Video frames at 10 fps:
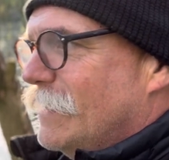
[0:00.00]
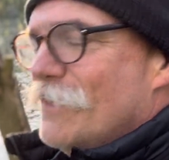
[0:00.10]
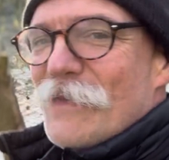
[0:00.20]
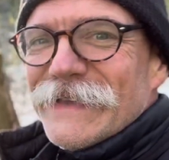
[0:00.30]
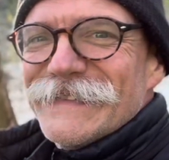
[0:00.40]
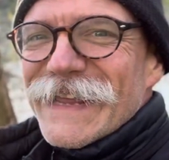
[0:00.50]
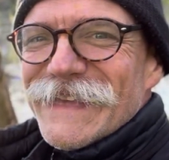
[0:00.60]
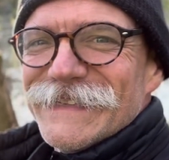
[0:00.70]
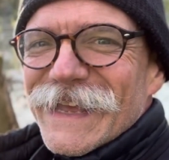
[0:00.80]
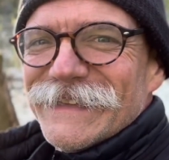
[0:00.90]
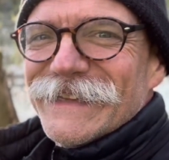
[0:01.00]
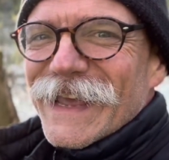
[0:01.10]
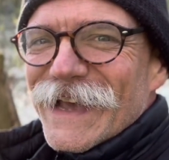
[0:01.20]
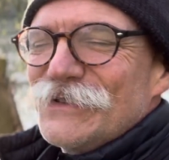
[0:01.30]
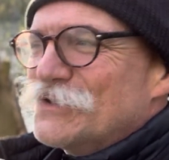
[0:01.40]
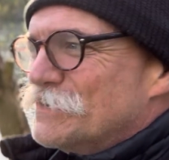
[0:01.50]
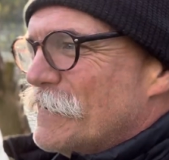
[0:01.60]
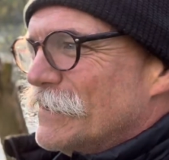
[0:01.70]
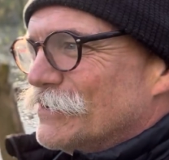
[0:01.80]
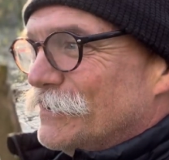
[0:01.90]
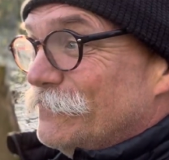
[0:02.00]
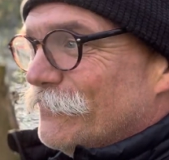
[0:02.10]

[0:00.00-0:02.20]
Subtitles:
makes days like today extra special.